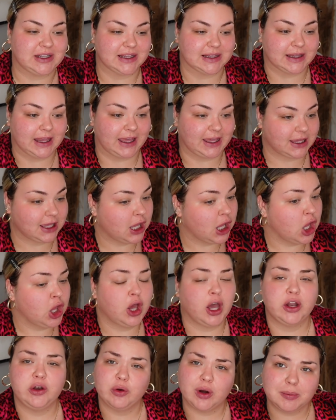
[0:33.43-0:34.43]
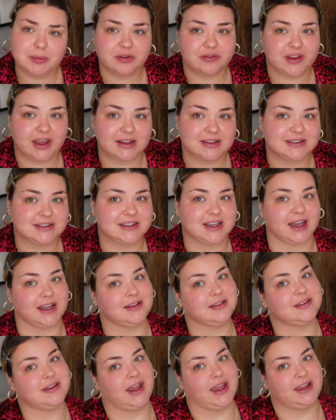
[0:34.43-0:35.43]
it like a normal
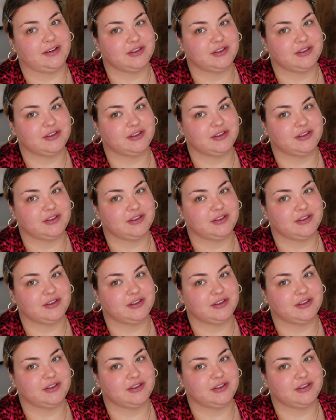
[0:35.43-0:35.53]
Valentine's Day,